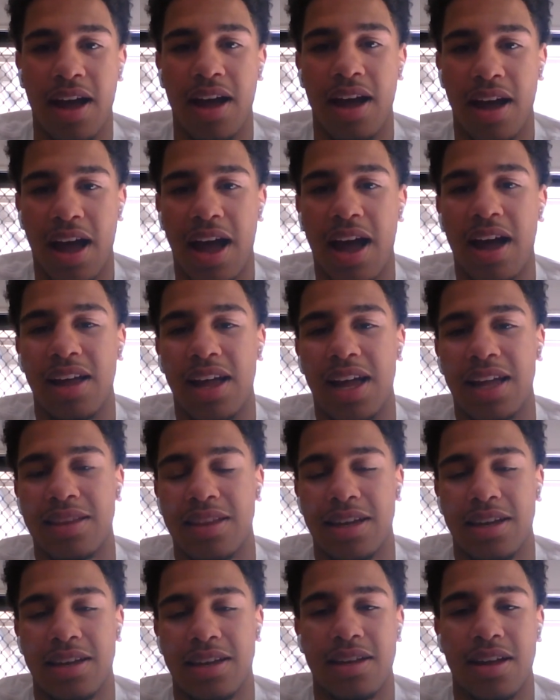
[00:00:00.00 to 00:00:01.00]
I
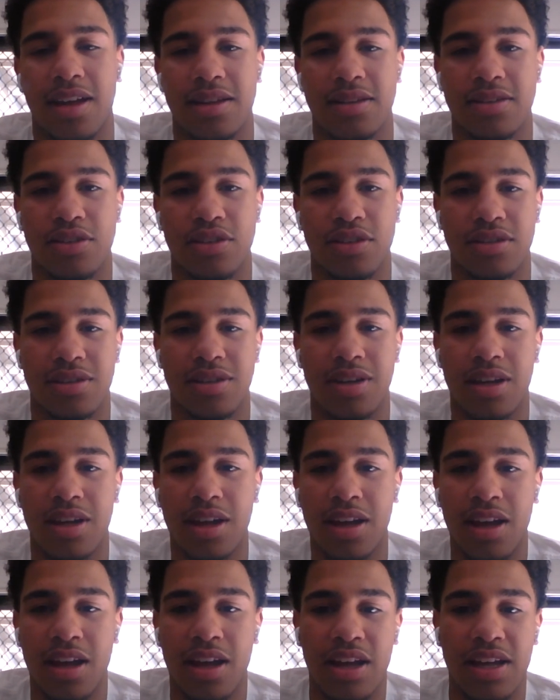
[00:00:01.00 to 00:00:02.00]
think it does because
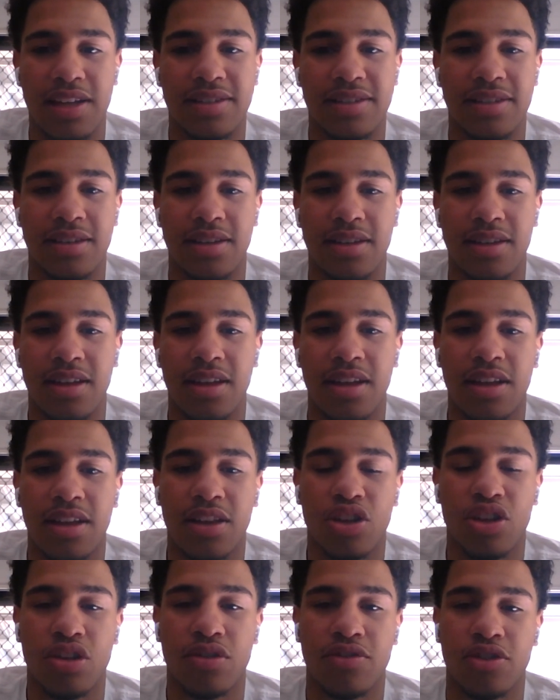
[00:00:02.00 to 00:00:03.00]
it's
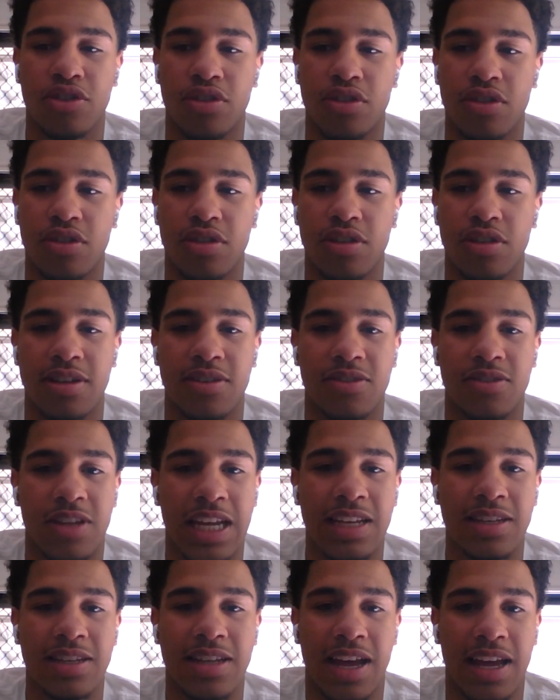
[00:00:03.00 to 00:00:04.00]
just there's
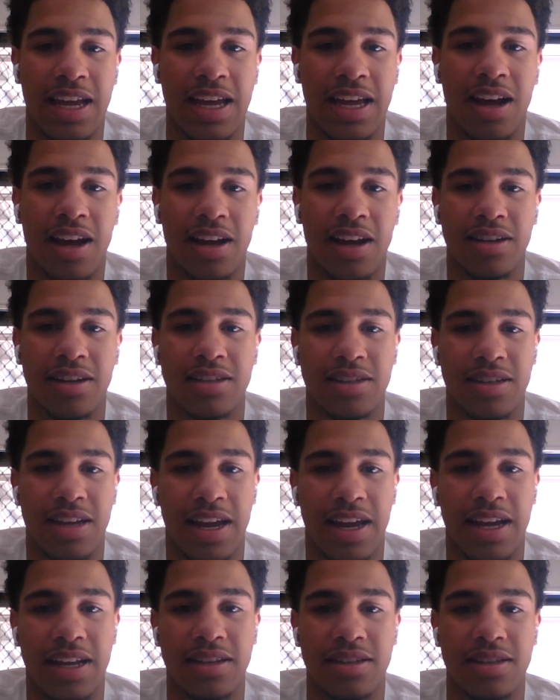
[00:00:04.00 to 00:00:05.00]
things that he
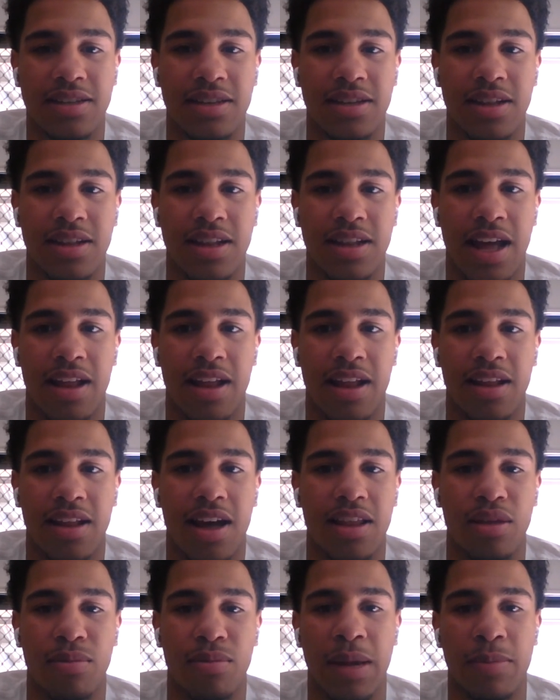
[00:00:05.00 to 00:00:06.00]
understands that
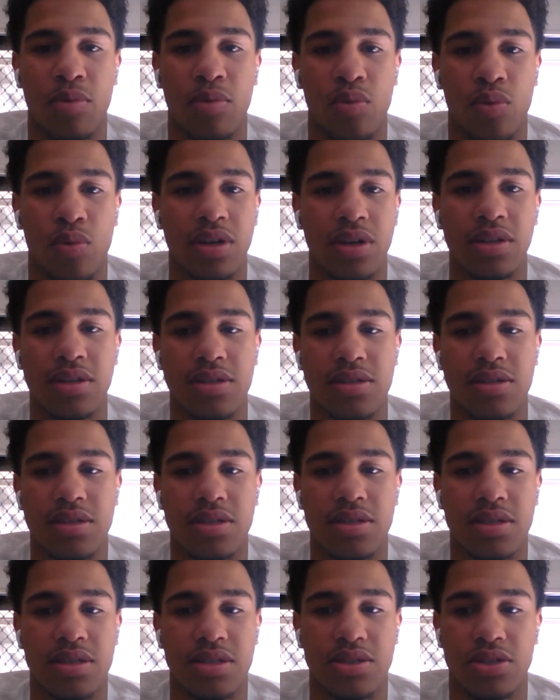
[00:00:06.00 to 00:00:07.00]
other people wouldn't.
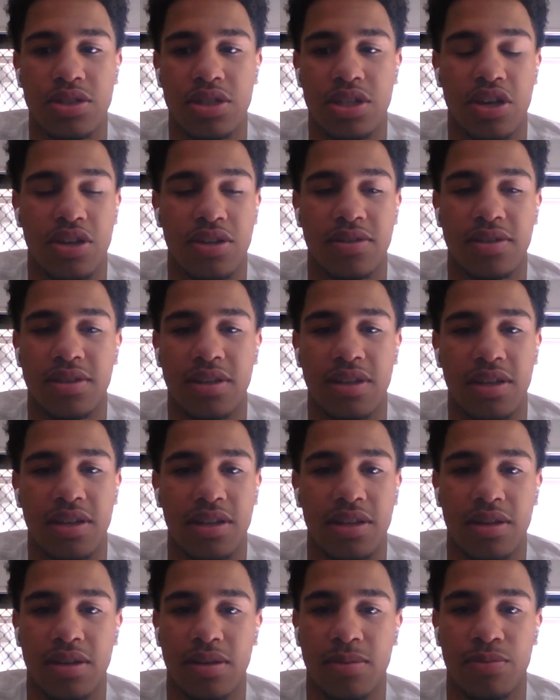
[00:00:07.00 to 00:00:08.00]
It just
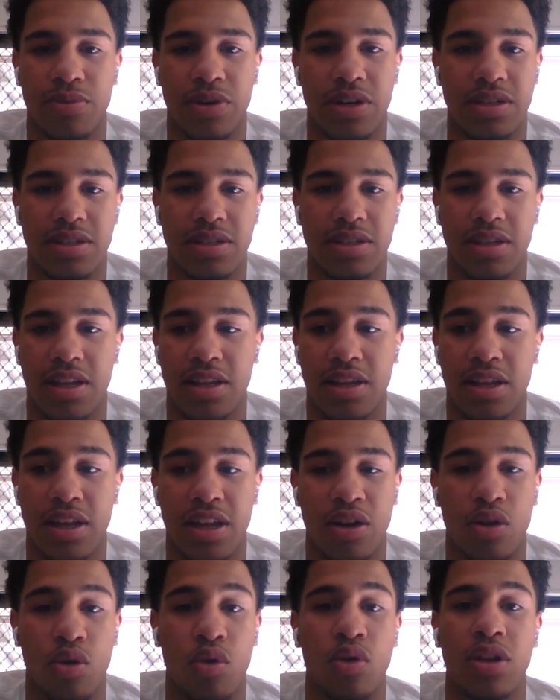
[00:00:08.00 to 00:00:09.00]
brings
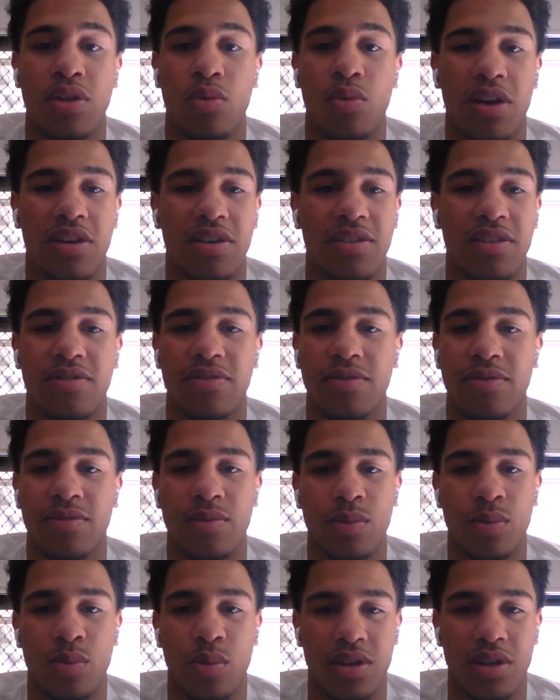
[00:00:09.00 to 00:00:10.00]
it all in
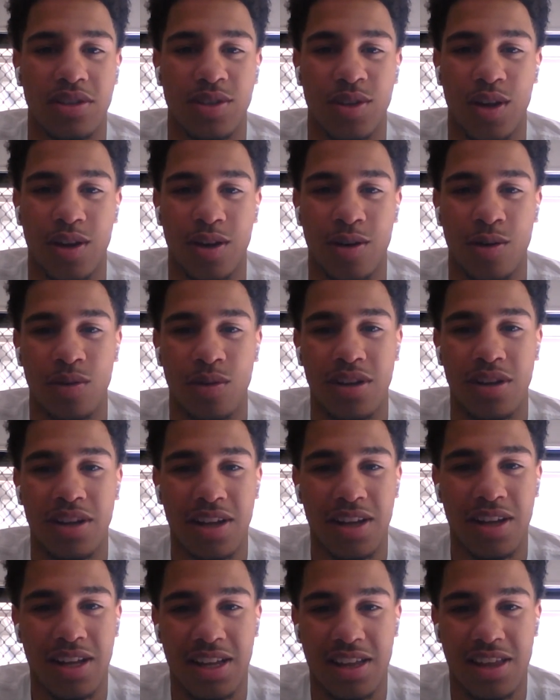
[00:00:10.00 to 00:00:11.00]
one circle.
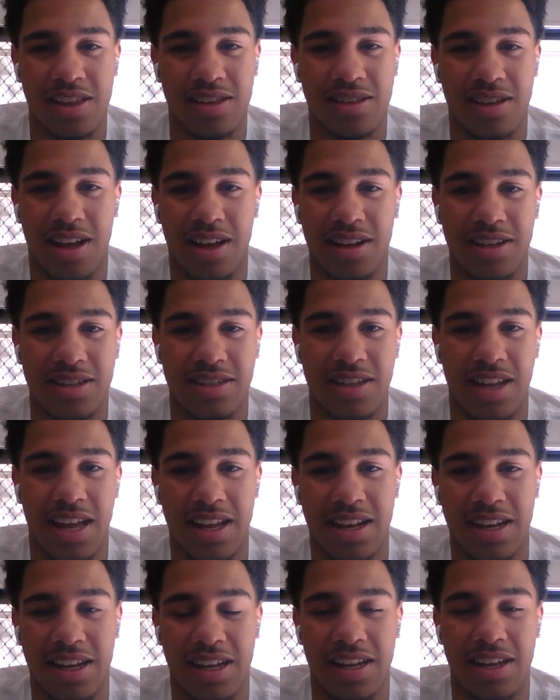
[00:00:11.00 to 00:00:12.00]
Just
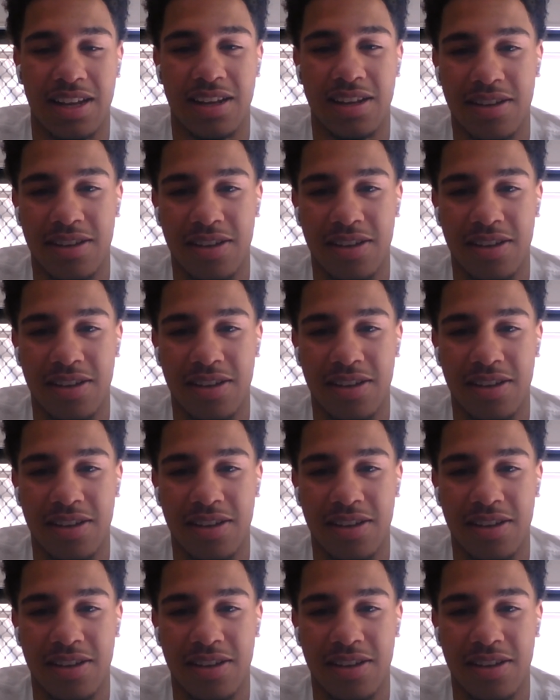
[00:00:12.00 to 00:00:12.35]
understanding it.